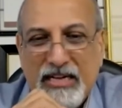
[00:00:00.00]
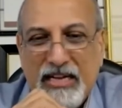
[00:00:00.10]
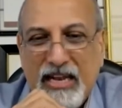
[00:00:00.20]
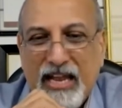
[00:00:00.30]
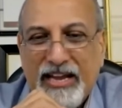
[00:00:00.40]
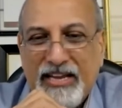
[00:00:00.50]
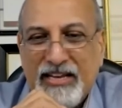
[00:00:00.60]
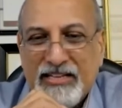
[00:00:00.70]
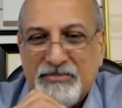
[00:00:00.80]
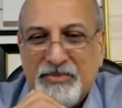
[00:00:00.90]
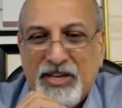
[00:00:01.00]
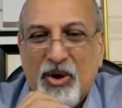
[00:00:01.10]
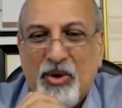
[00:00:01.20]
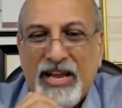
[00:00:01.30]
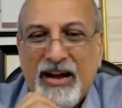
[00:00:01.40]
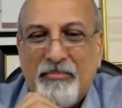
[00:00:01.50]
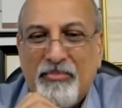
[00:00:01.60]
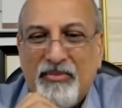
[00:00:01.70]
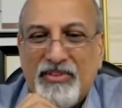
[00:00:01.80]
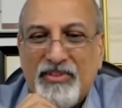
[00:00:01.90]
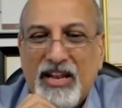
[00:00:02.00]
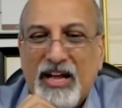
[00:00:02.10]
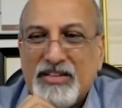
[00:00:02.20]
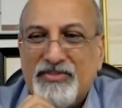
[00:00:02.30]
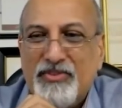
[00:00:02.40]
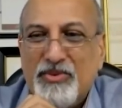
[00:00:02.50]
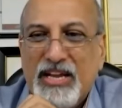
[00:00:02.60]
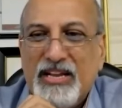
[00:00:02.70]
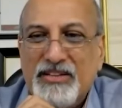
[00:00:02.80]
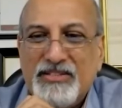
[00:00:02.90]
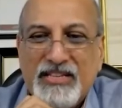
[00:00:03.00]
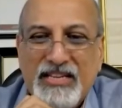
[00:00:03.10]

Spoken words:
line has been going up over the last few days,